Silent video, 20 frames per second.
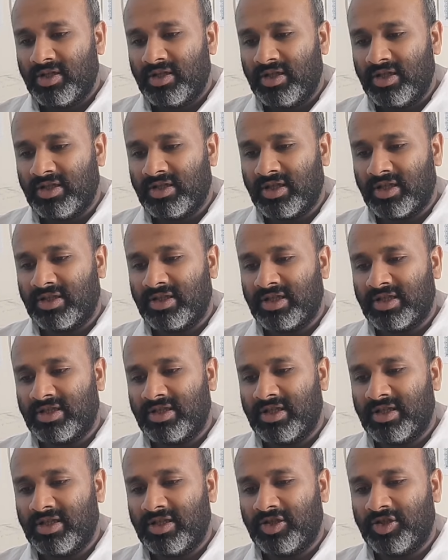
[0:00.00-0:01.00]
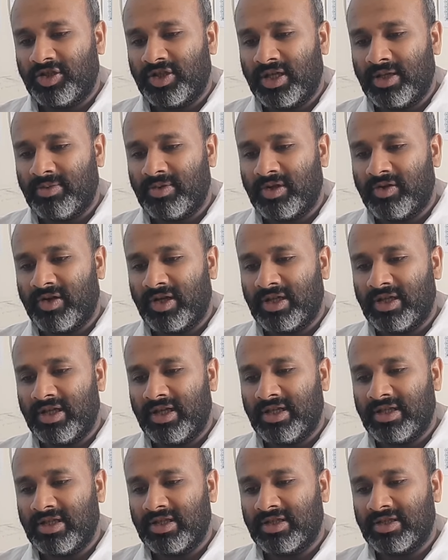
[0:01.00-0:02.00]
These are distinctly shaped
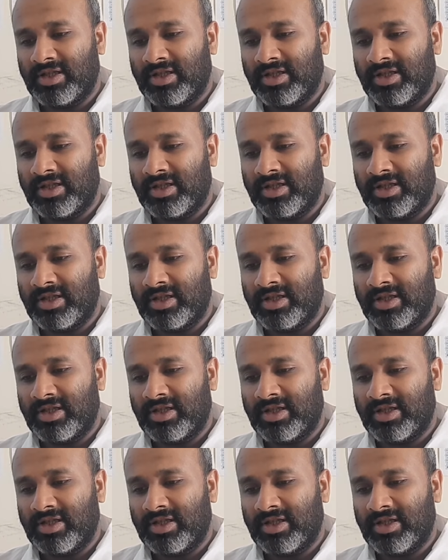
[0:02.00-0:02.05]
granulated